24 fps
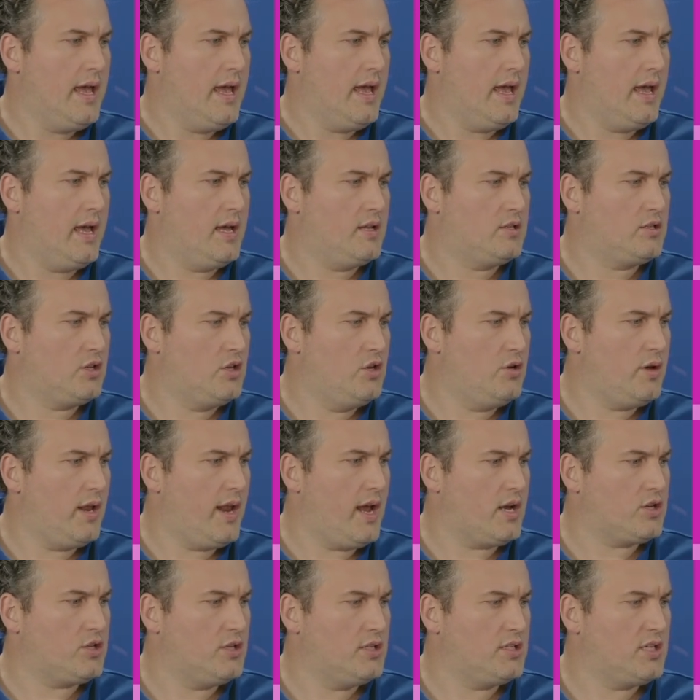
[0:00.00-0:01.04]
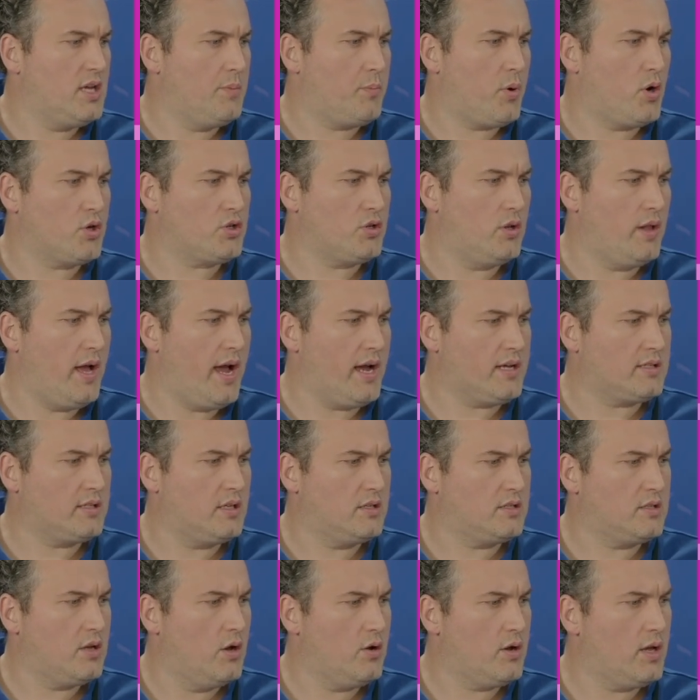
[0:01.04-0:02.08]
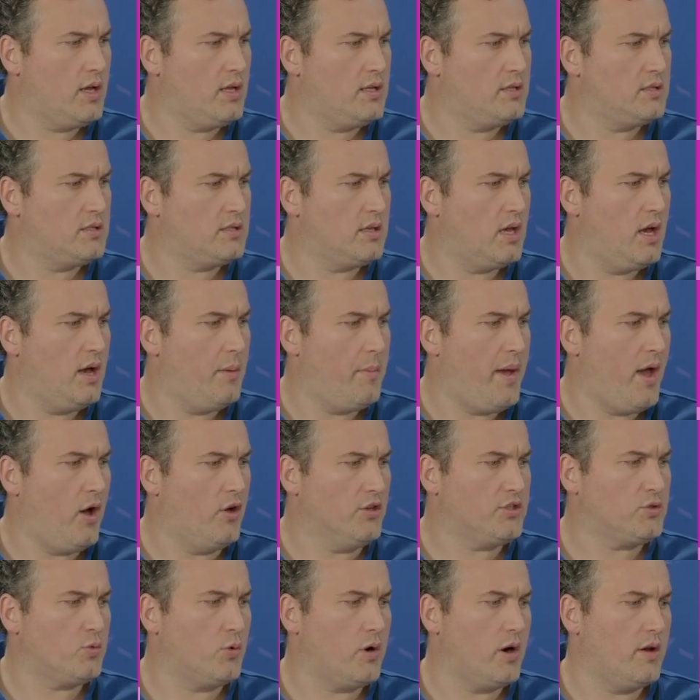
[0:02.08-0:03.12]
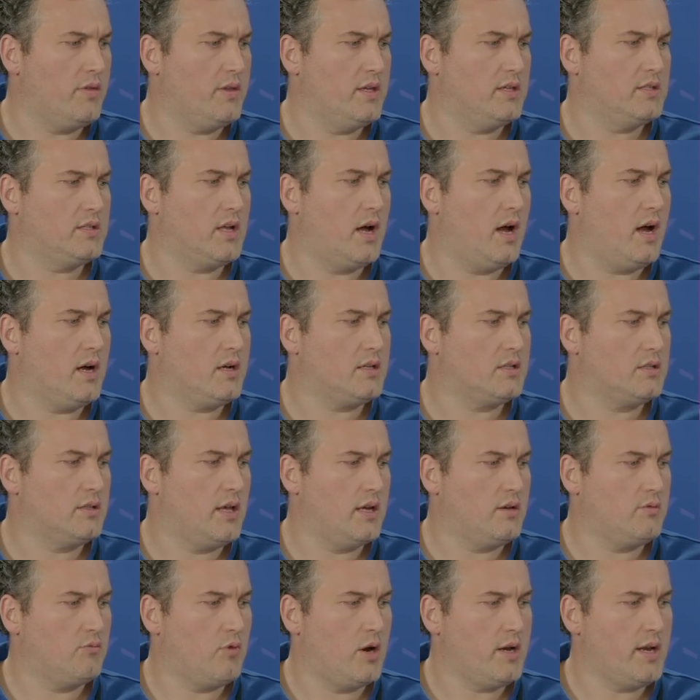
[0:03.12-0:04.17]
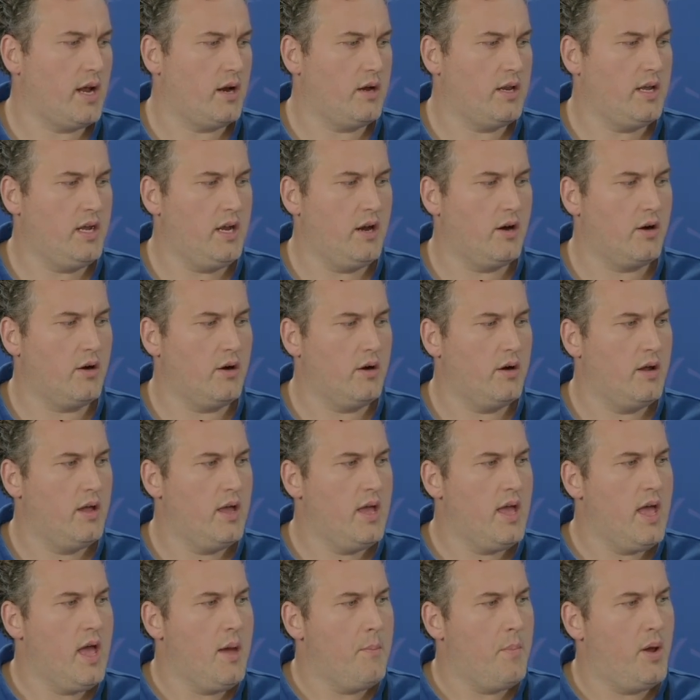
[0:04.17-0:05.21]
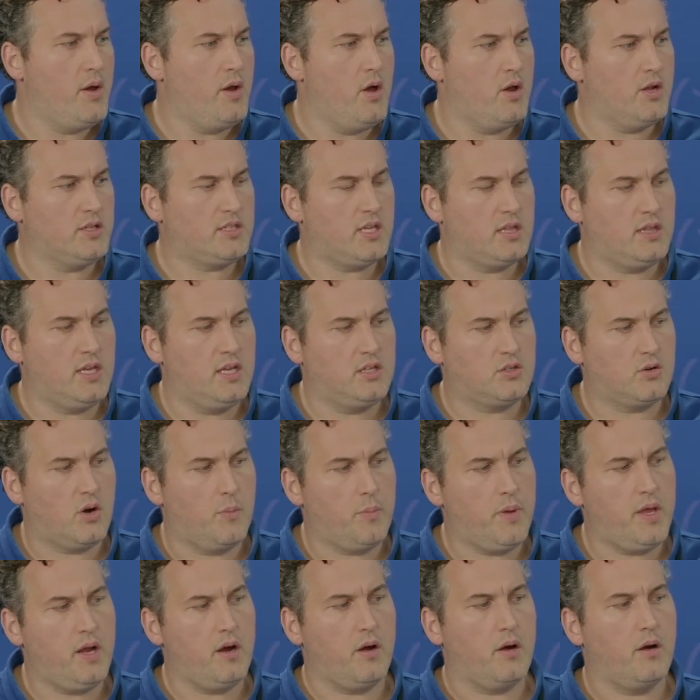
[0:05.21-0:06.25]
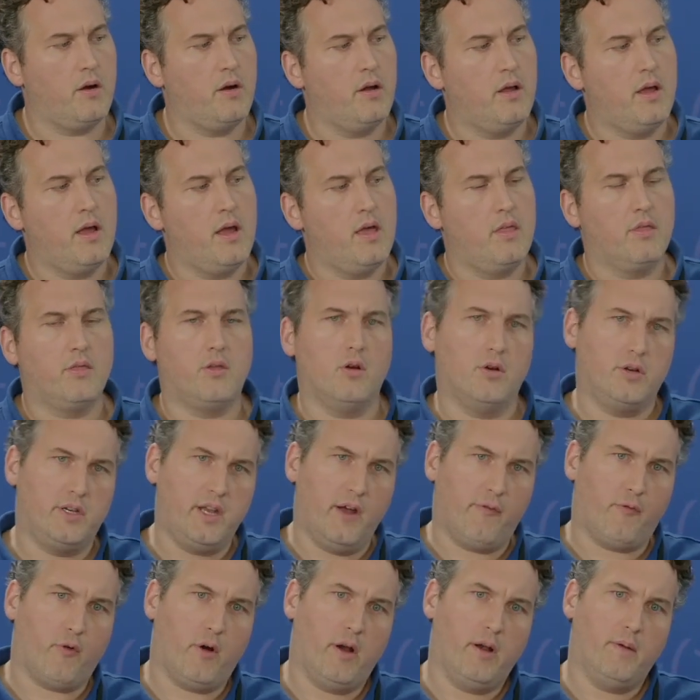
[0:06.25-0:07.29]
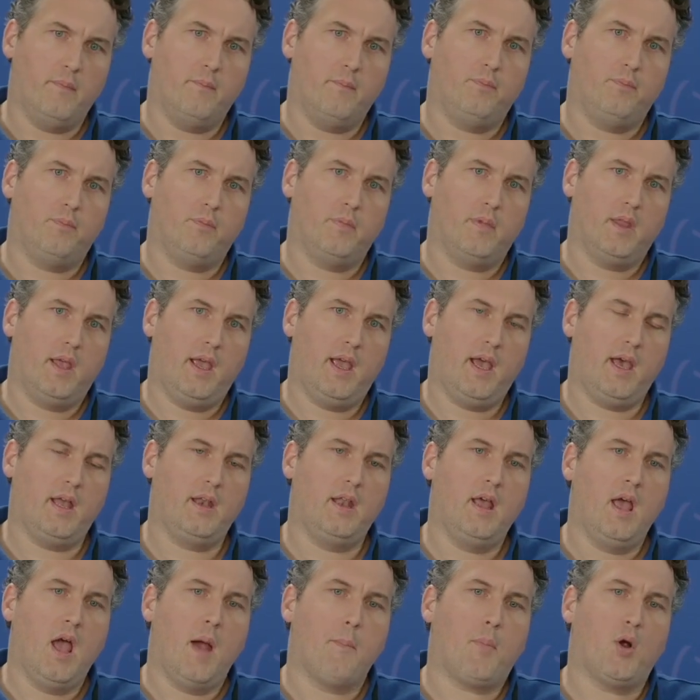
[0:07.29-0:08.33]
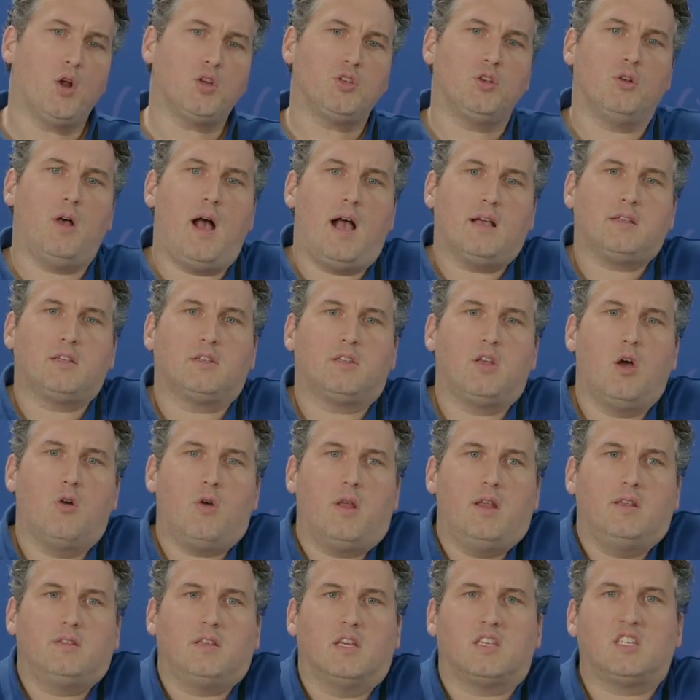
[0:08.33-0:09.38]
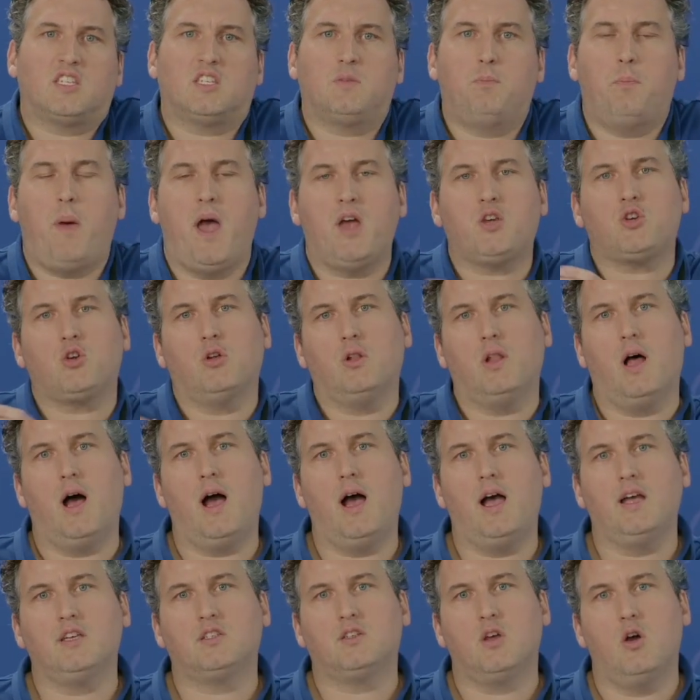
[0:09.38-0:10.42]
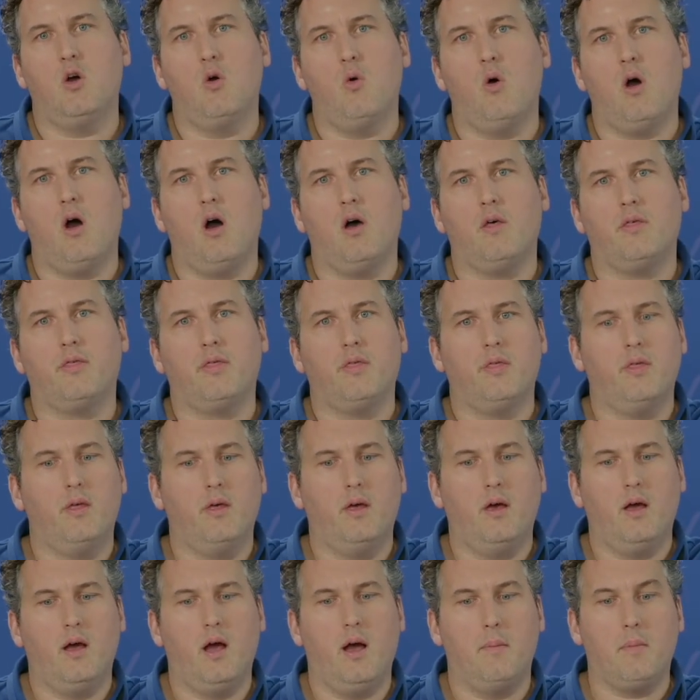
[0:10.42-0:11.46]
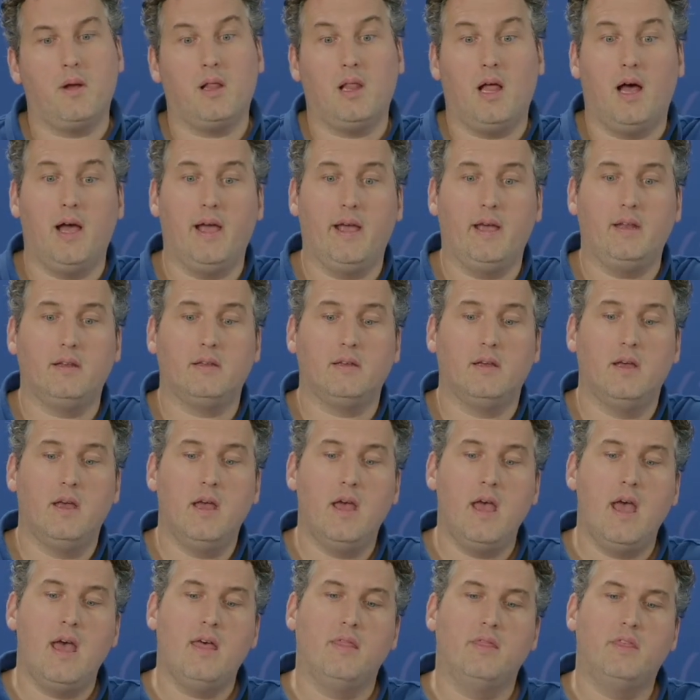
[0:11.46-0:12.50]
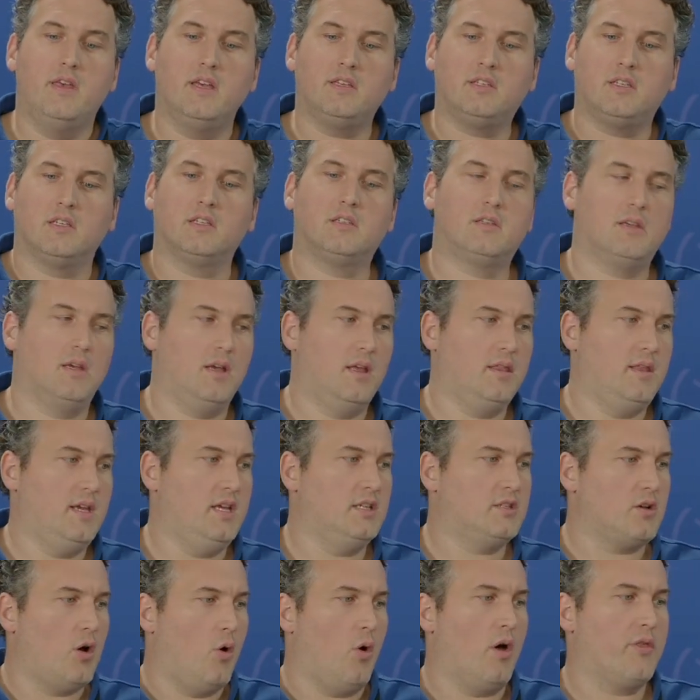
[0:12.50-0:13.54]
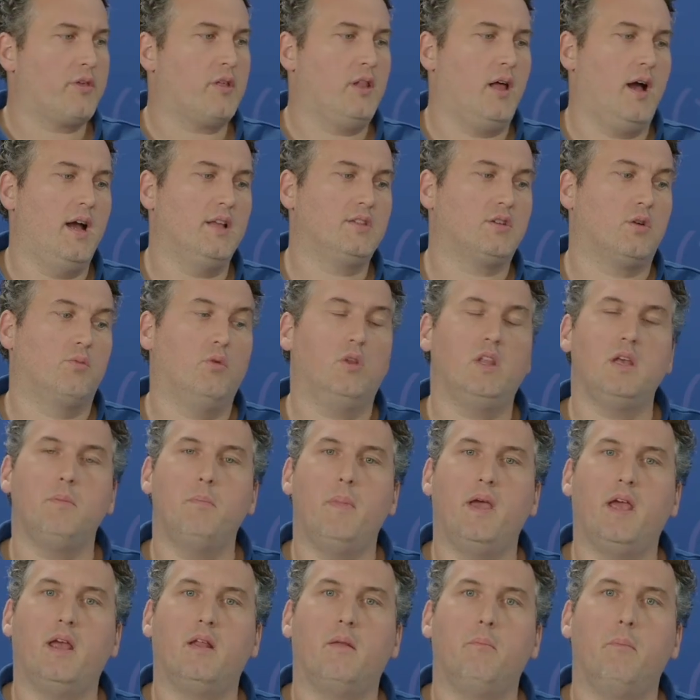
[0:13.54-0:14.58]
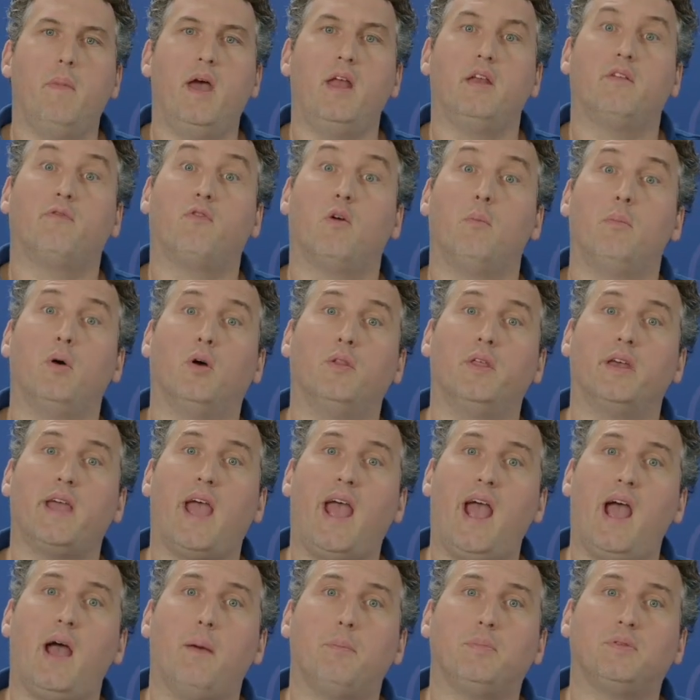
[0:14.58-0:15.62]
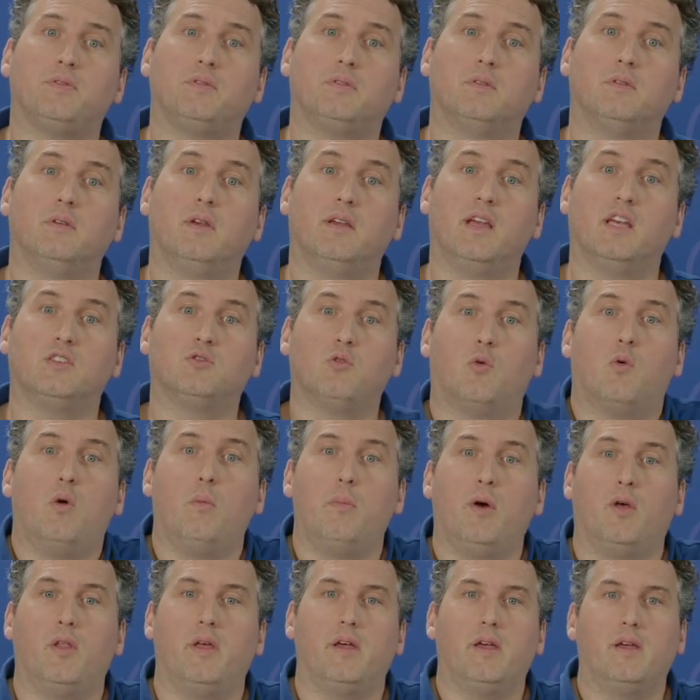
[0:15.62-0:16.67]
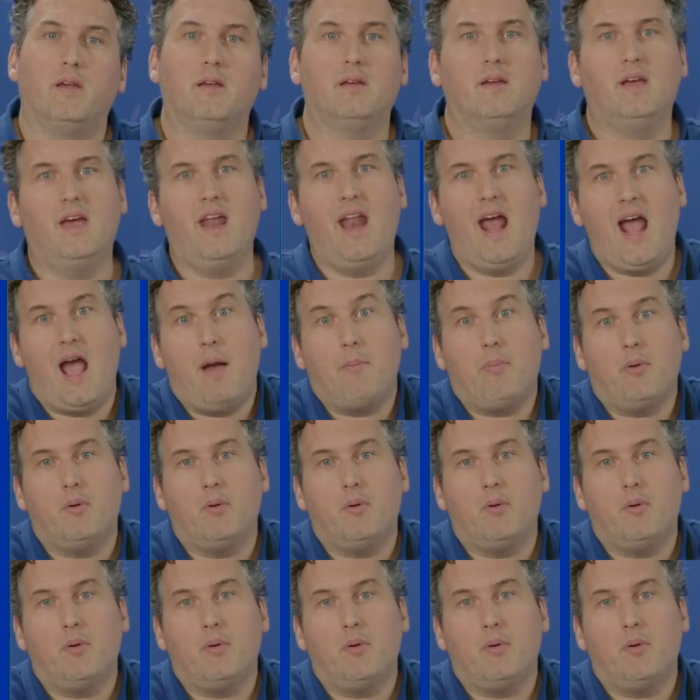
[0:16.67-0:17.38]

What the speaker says: And so you can actually see personal access tokens elsewhere in these docs, like right down here. But notice that these are up here. They're different. And personal access token is a specialized OAuth client. These OAuth clients are really meant for building apps. Guess what we're building? An app.